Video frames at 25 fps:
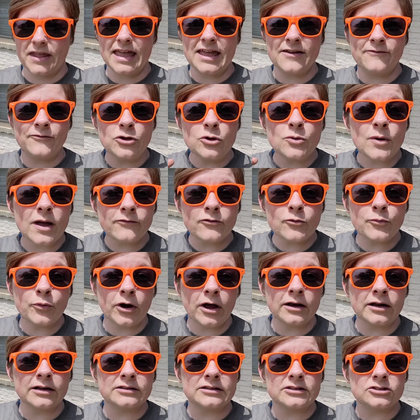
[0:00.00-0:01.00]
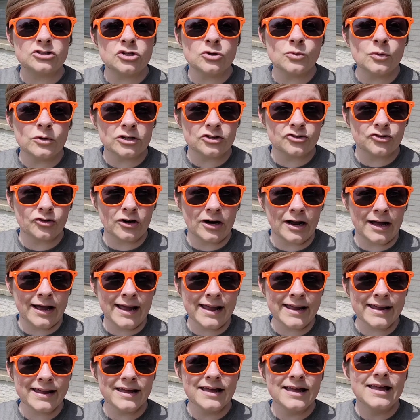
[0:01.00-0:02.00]
If you have a product that you want to
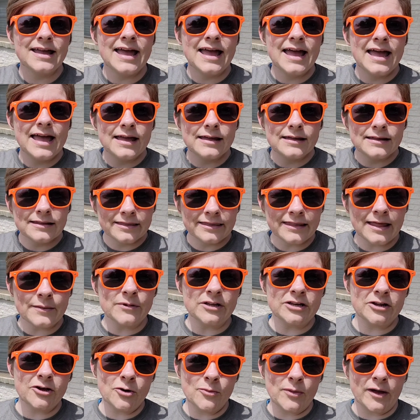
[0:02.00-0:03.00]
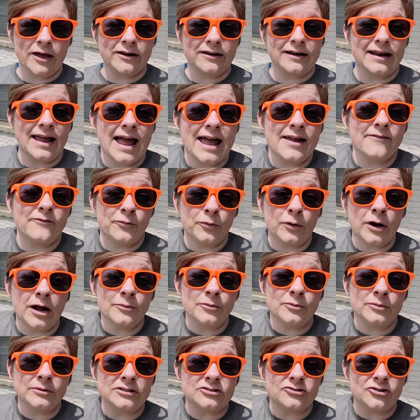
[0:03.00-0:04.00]
try, let me know about it. I've
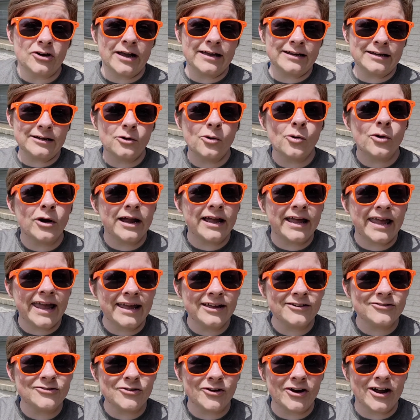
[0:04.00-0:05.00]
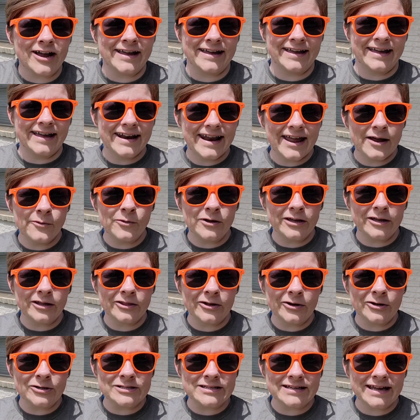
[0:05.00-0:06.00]
probably tried it, or I can try it, and we can
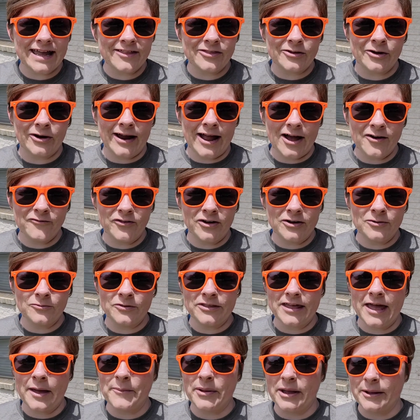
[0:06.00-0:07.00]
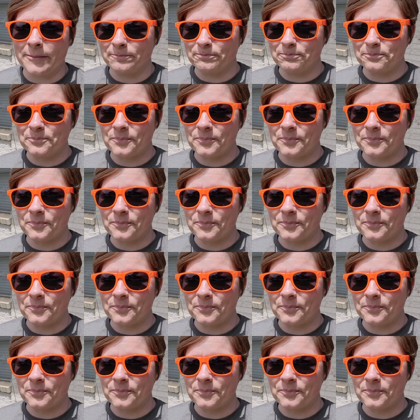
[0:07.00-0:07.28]
learn together. How fun will that be?